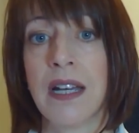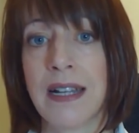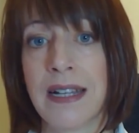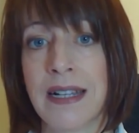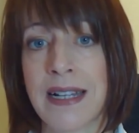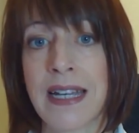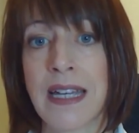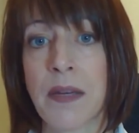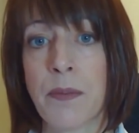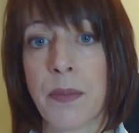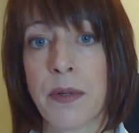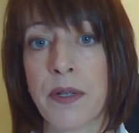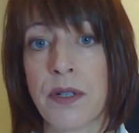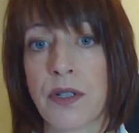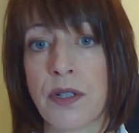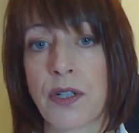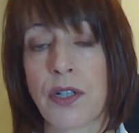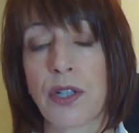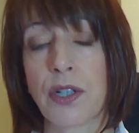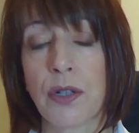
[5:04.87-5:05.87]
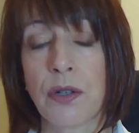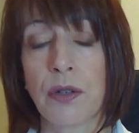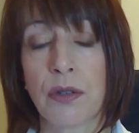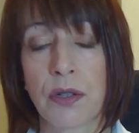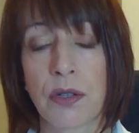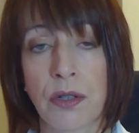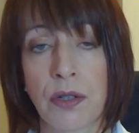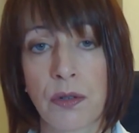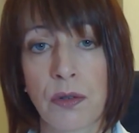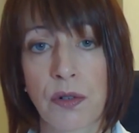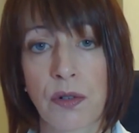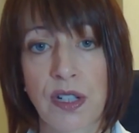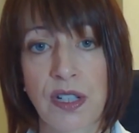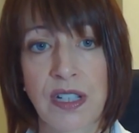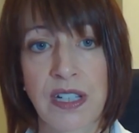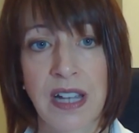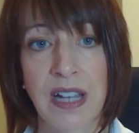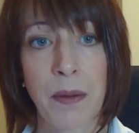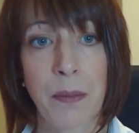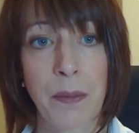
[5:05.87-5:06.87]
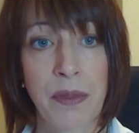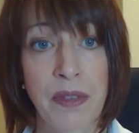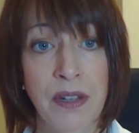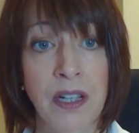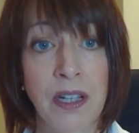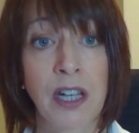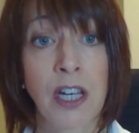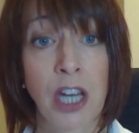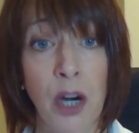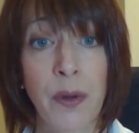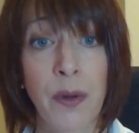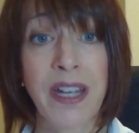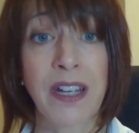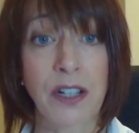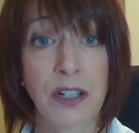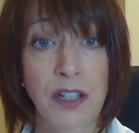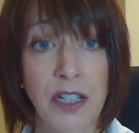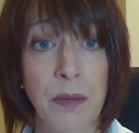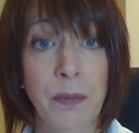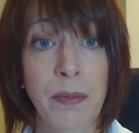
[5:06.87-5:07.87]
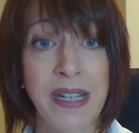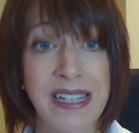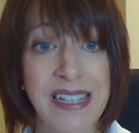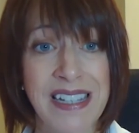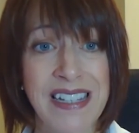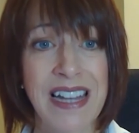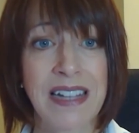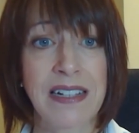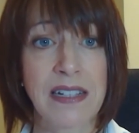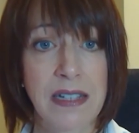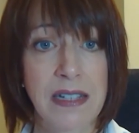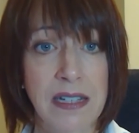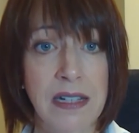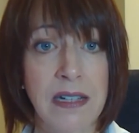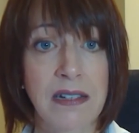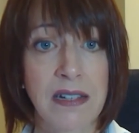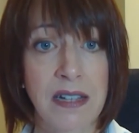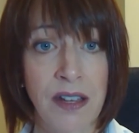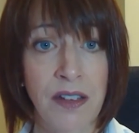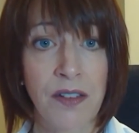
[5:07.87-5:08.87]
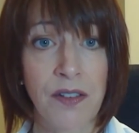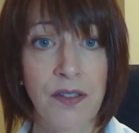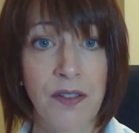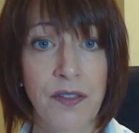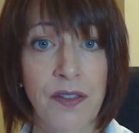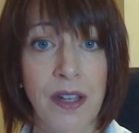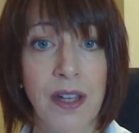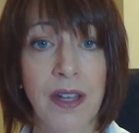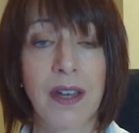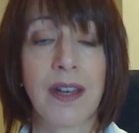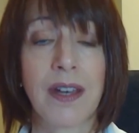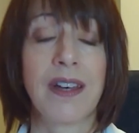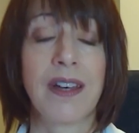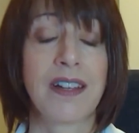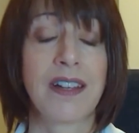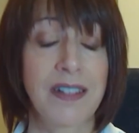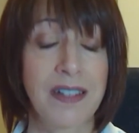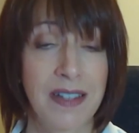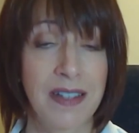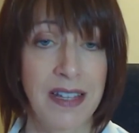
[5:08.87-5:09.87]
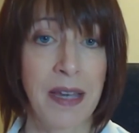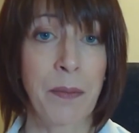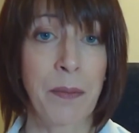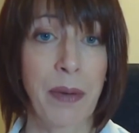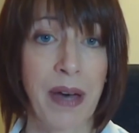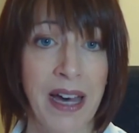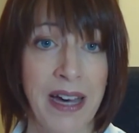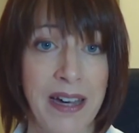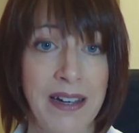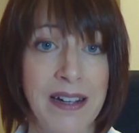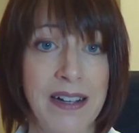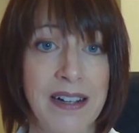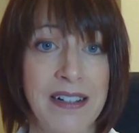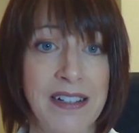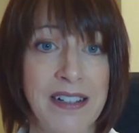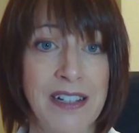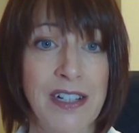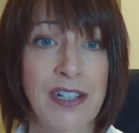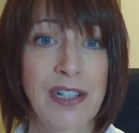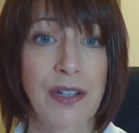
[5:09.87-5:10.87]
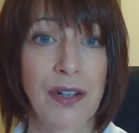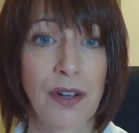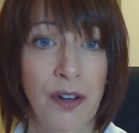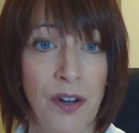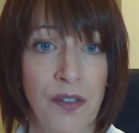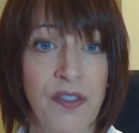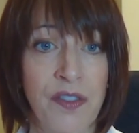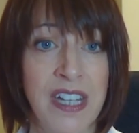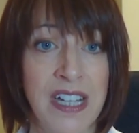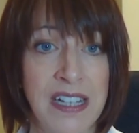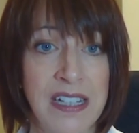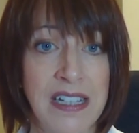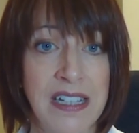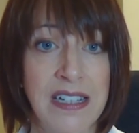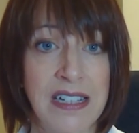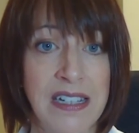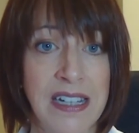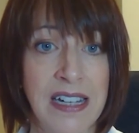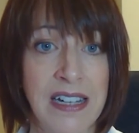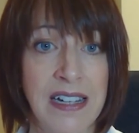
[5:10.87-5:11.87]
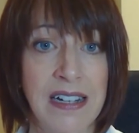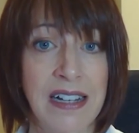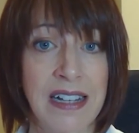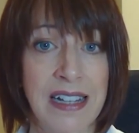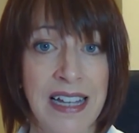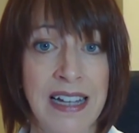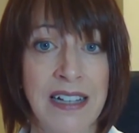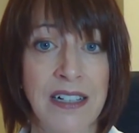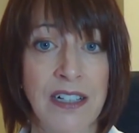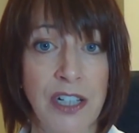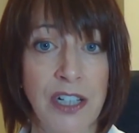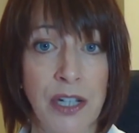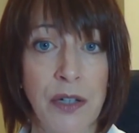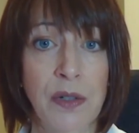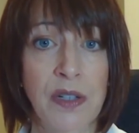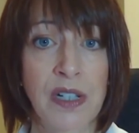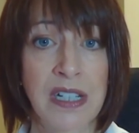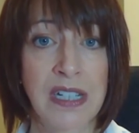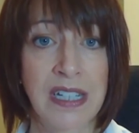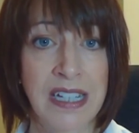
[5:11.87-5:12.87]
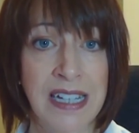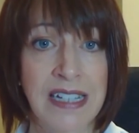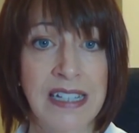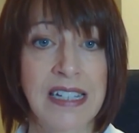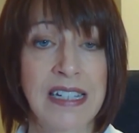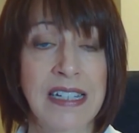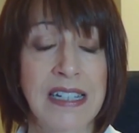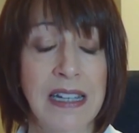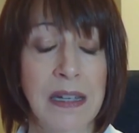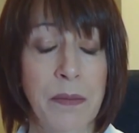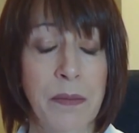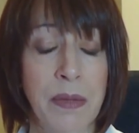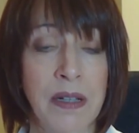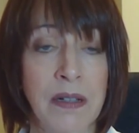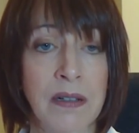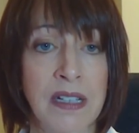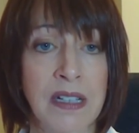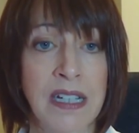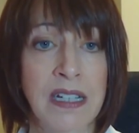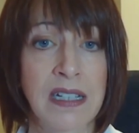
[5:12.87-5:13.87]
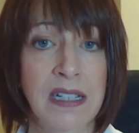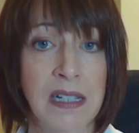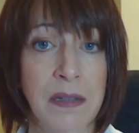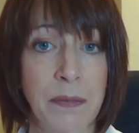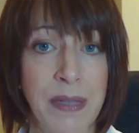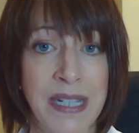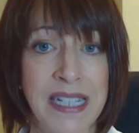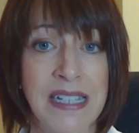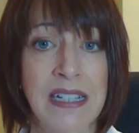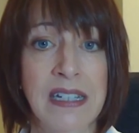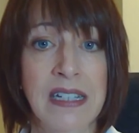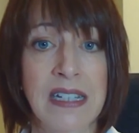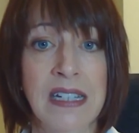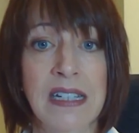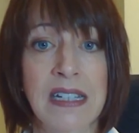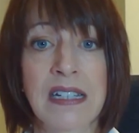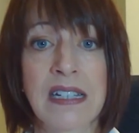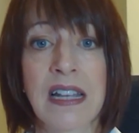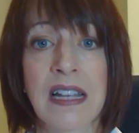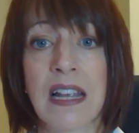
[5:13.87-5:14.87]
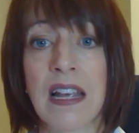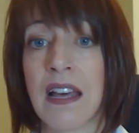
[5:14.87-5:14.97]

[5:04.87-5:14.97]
neighbours to the doorstep that are going to be sensitive to the impacts of the existing land users, the existing buildings and businesses,